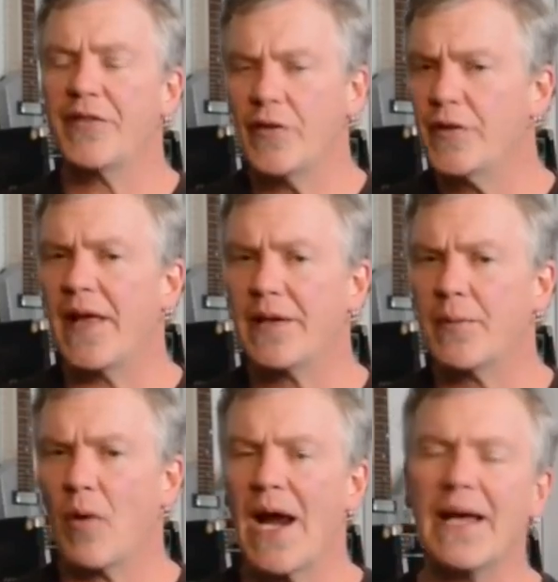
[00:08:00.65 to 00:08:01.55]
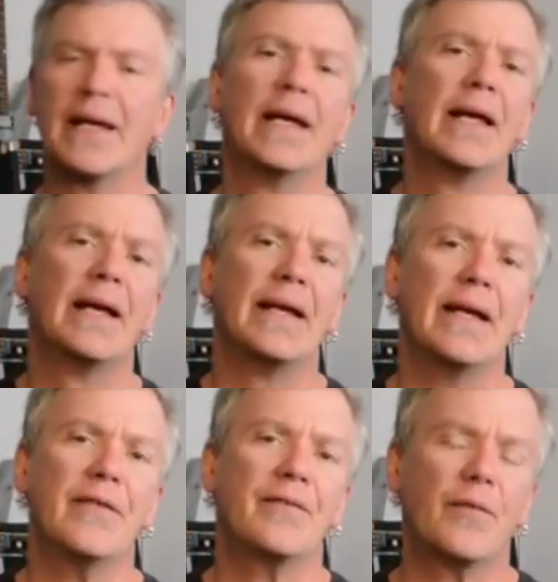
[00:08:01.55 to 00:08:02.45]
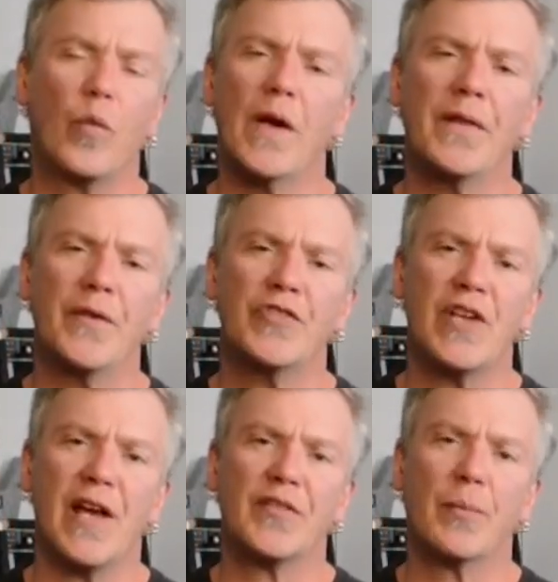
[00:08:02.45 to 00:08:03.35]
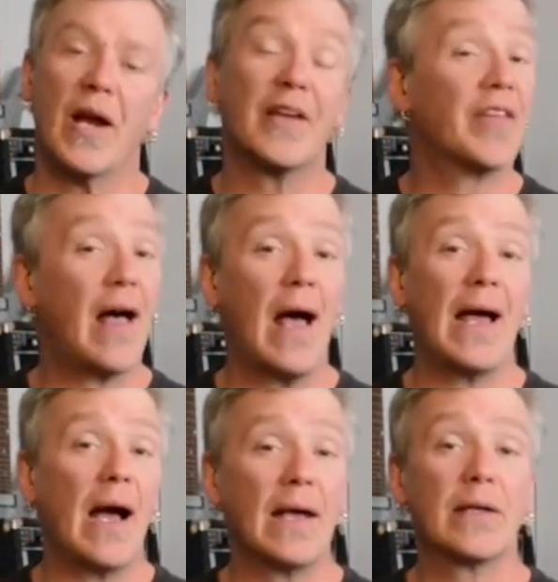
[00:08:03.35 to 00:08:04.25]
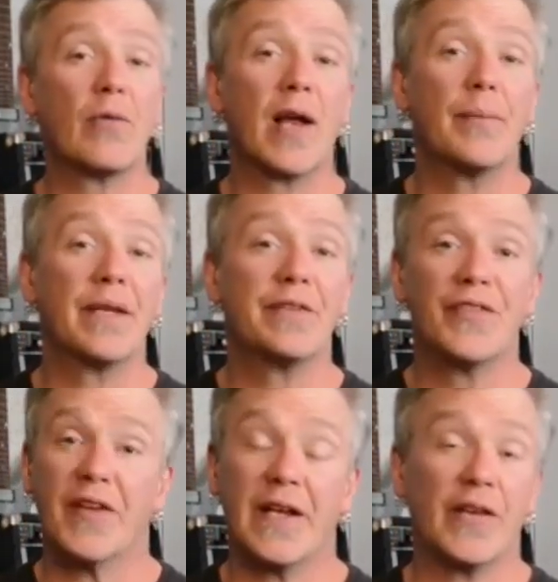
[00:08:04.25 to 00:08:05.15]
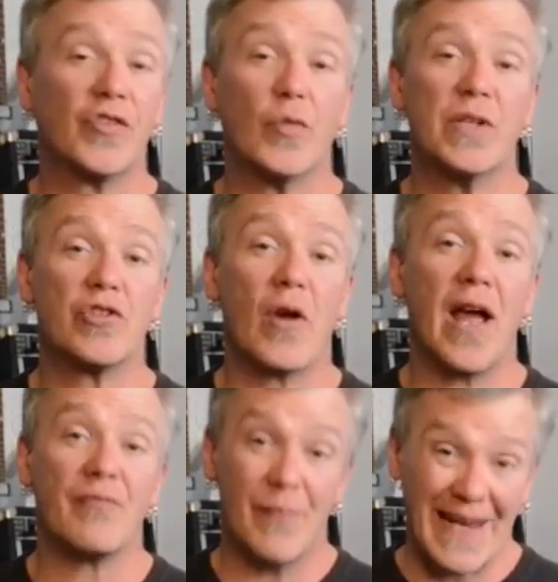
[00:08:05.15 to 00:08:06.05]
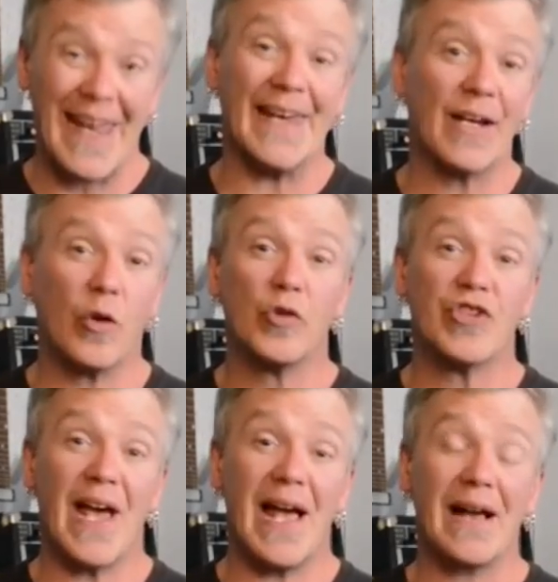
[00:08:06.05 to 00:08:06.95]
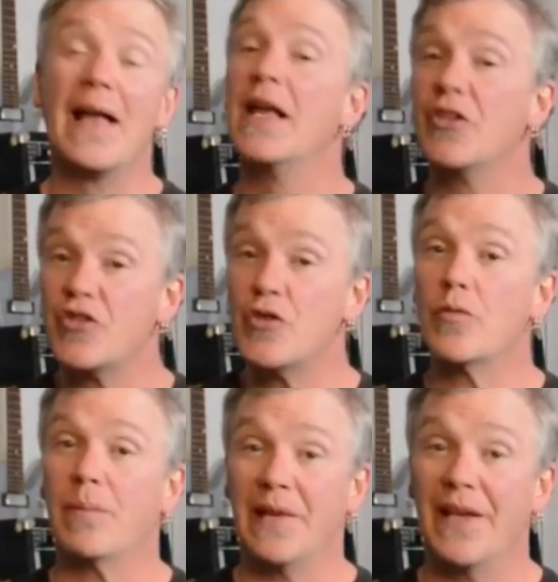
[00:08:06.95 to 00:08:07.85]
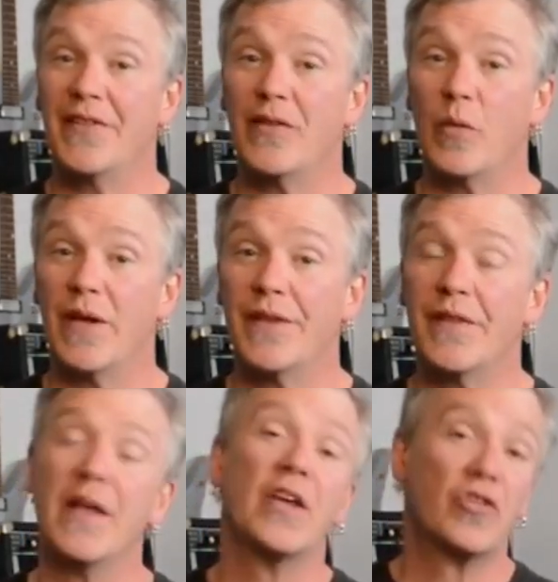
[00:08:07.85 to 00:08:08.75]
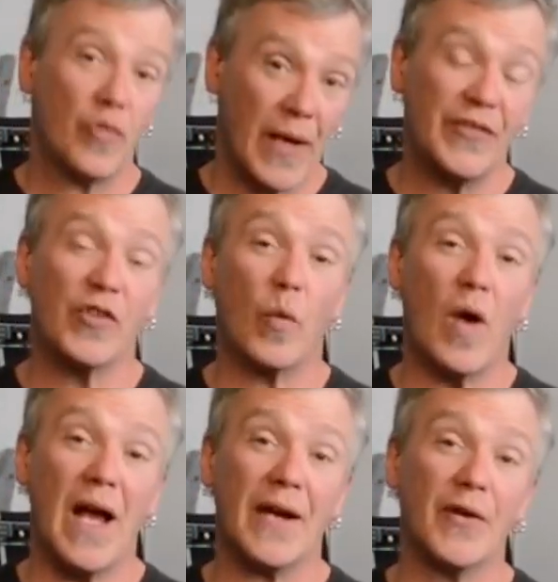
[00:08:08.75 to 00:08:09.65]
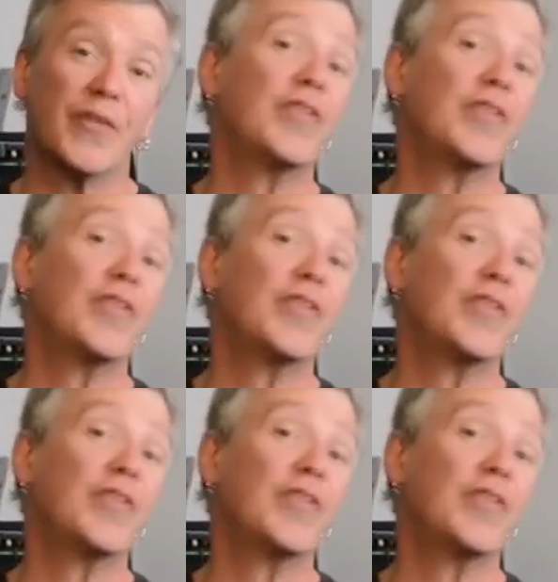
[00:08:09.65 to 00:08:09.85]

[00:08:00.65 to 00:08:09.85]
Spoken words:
tend to break, if one of those jacks breaks, I highly recommend just getting a Switchcraft mechanical jack to replace it with. Trace your wires.